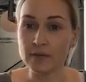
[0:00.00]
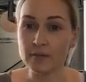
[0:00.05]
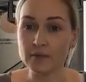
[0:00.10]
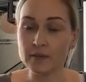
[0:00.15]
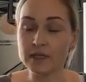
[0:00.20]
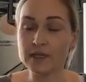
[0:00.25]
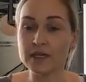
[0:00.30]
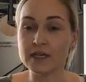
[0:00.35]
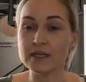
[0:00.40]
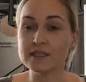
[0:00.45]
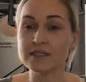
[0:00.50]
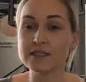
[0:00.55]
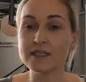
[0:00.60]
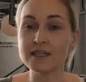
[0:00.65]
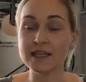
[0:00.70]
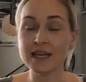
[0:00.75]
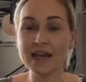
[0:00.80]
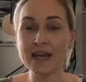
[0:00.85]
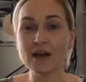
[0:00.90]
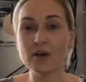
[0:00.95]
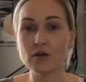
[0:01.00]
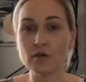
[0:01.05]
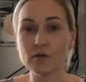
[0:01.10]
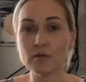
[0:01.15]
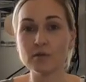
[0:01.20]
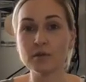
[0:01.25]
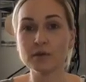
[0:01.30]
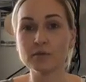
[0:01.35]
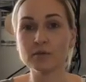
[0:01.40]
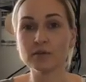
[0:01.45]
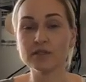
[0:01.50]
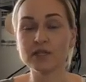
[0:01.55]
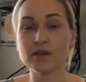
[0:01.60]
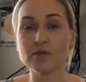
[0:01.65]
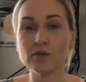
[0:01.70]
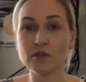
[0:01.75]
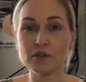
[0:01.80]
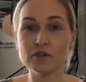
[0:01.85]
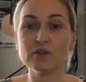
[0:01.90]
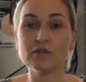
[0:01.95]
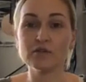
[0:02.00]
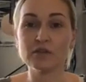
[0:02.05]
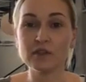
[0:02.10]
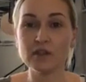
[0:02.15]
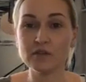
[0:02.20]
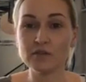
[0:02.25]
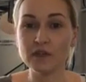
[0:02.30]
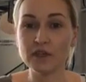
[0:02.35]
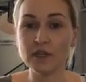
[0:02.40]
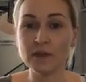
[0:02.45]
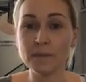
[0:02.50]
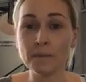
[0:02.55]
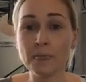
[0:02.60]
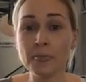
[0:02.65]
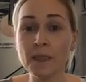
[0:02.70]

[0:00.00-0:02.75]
because now people say, what do you do for a living?